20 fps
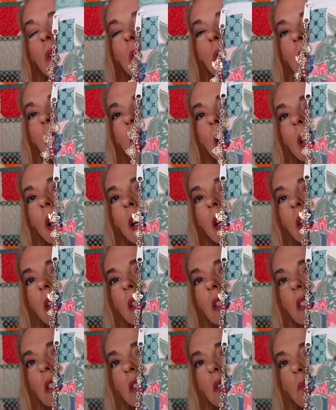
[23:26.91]
you really like
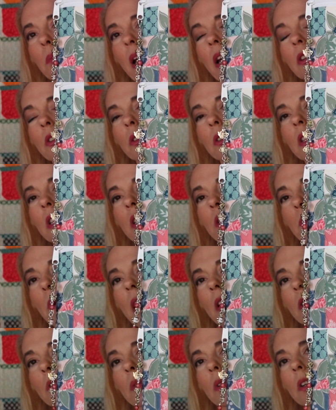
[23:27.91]
these
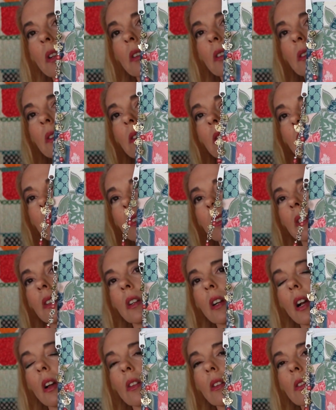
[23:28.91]
patchwork
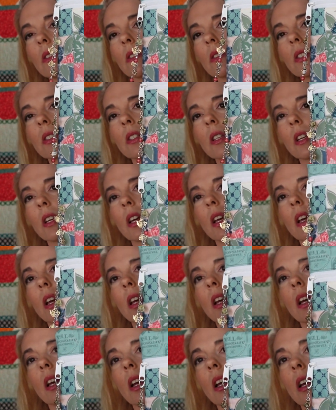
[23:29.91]
colors,
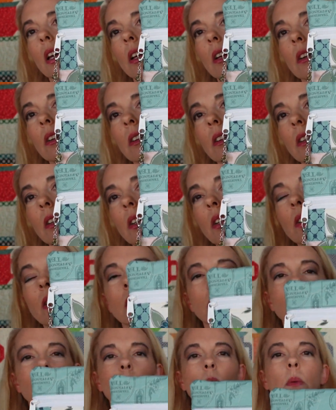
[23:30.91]
you
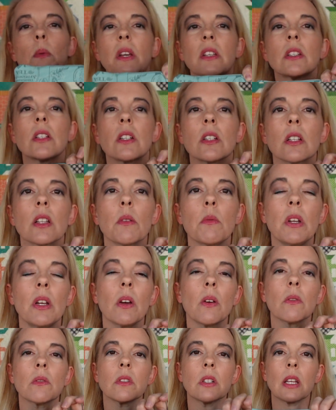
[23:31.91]
can send me a message and let me
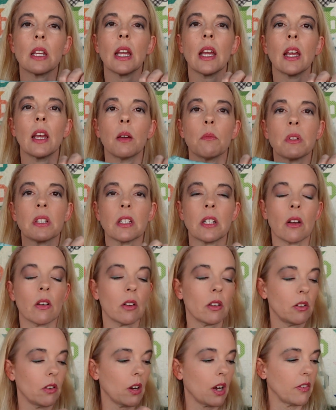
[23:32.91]
know. Say, hey, I missed out
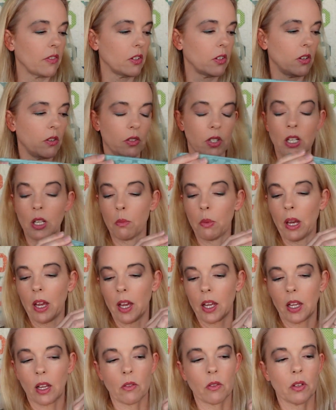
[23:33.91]
on your Afternoon Tea
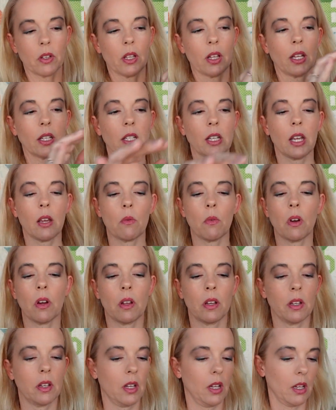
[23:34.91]
bag. I'd really like to get
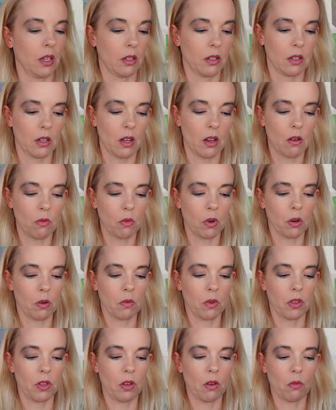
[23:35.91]
one, and I'll work
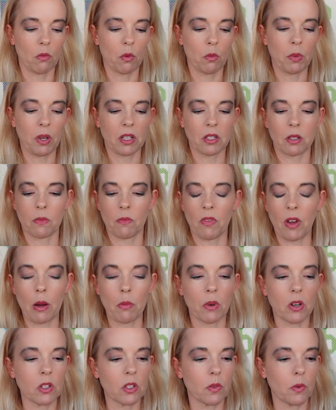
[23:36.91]
with you and we'll pick some
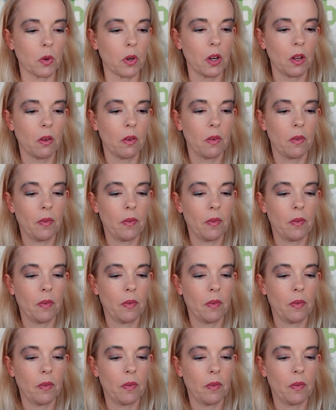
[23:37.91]
fabrics for you.